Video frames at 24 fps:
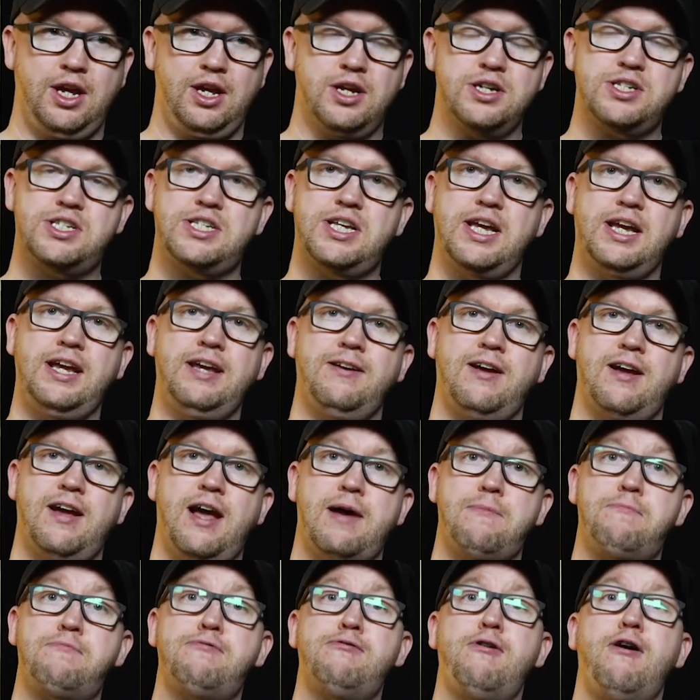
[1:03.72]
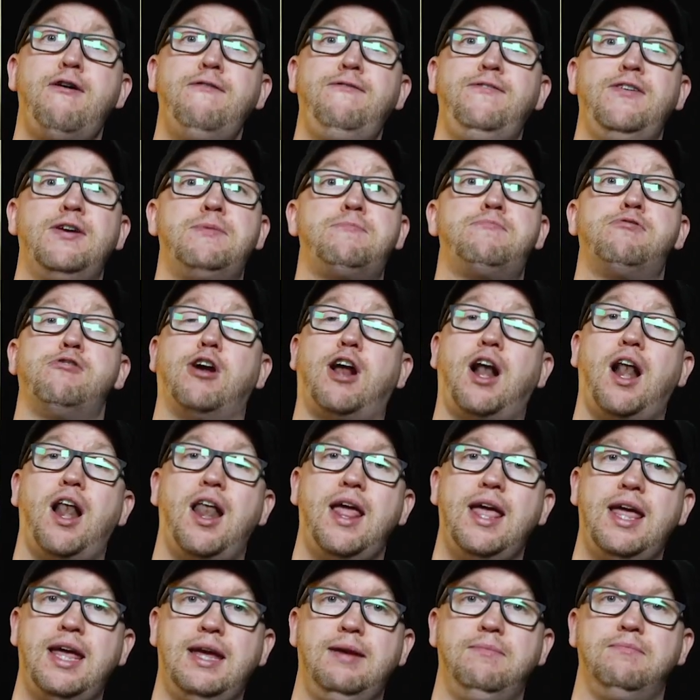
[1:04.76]
You see, a prophet
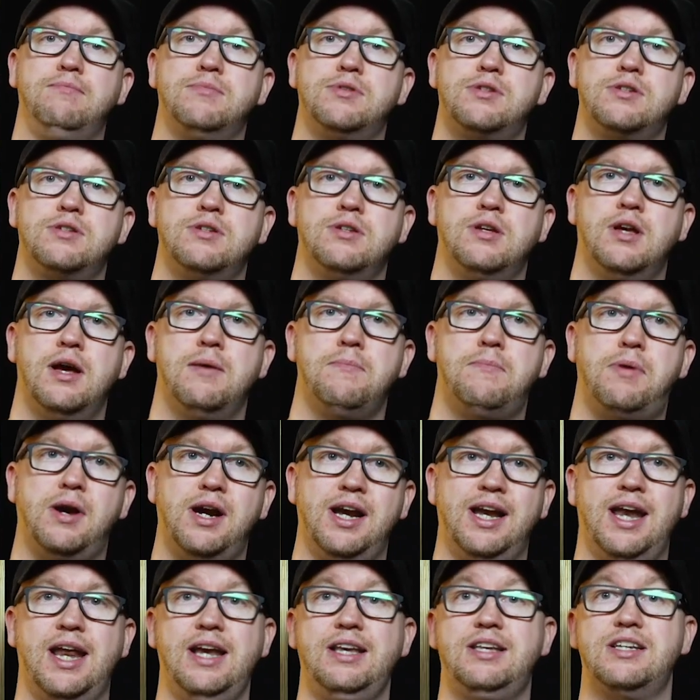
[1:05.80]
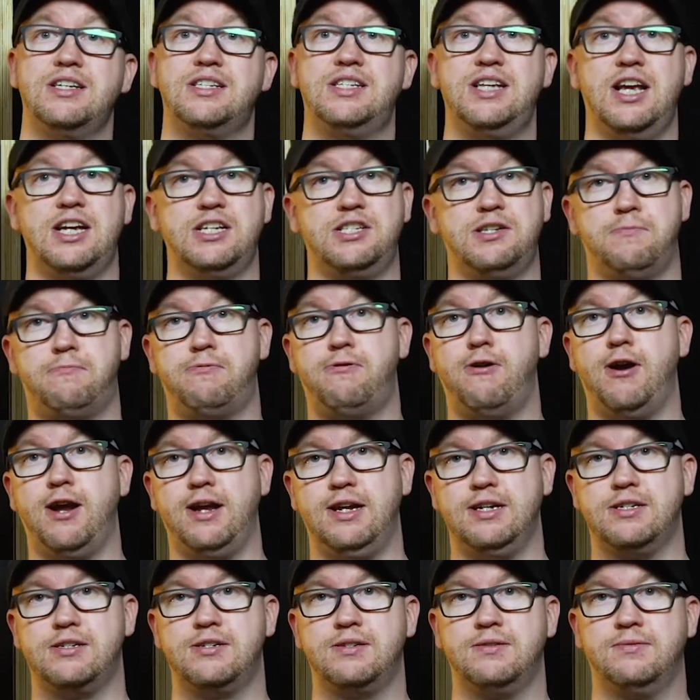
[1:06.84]
proclaims but an intercessor
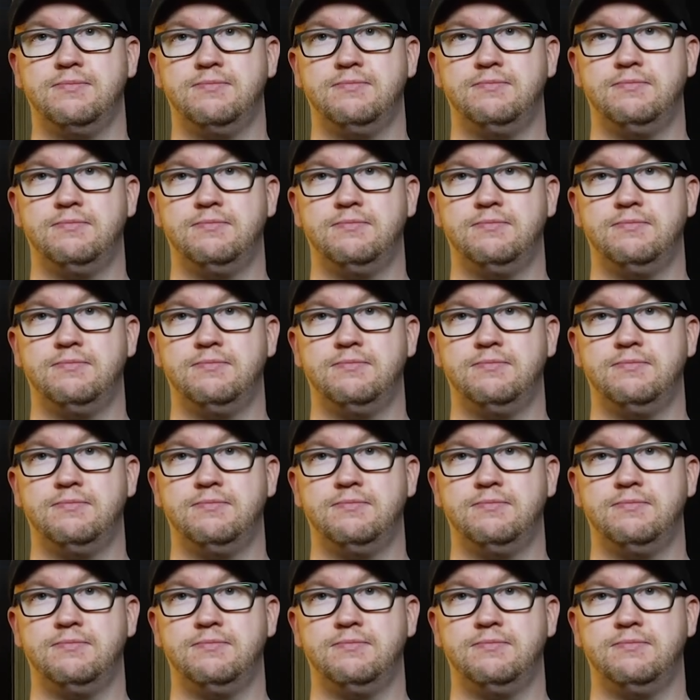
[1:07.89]
prays.